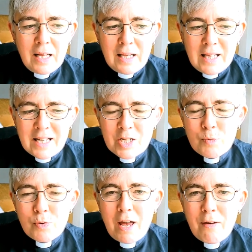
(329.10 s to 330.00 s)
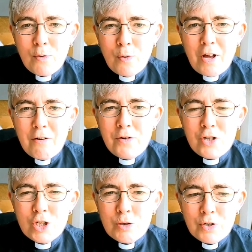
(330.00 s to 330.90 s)
Let us pray for
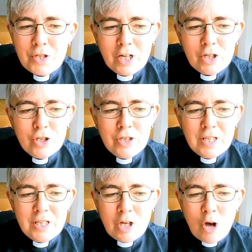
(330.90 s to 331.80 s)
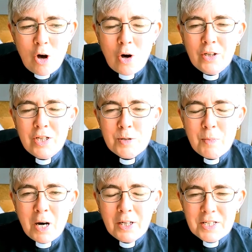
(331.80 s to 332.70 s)
efficient production, honest
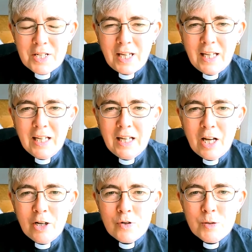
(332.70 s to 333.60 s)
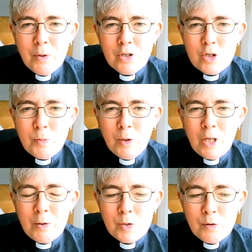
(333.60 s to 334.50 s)
marketing, and responsible
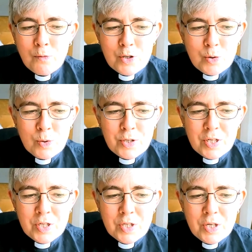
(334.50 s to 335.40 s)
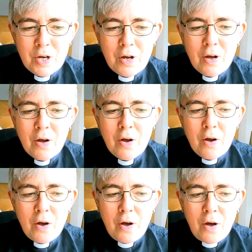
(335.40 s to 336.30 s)
use of resources,
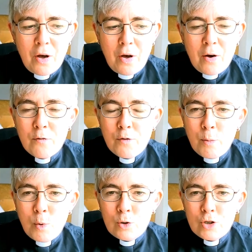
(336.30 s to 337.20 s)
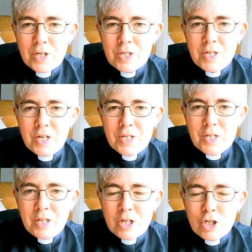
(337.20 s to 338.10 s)
for more justice
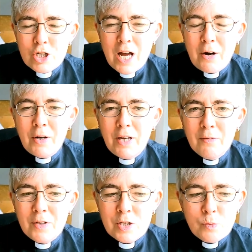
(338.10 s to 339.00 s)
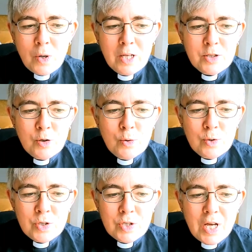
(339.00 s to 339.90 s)
in the sharing of this world's
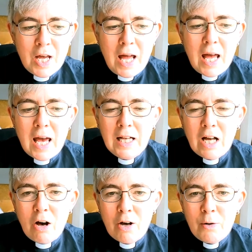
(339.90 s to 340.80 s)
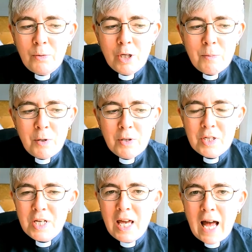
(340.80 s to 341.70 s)
goods in our own
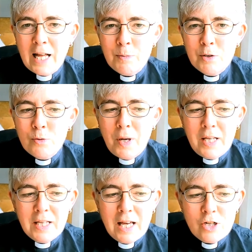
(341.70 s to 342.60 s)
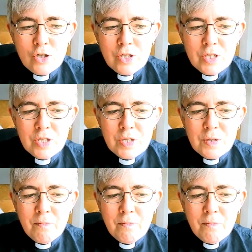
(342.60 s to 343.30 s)
community and between nations,